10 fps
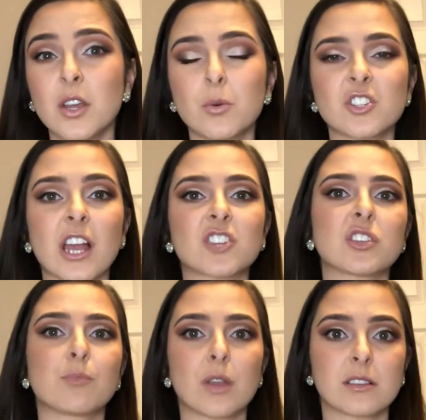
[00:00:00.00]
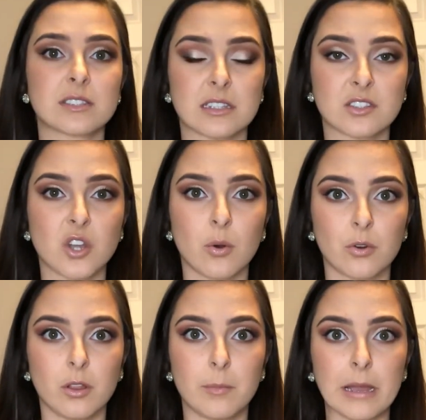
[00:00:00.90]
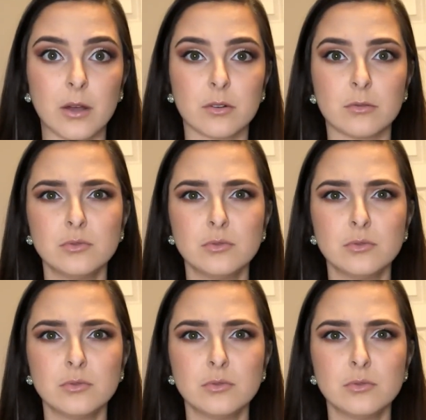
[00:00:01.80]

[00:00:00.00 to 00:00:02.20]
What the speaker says: which actually brings this total amount,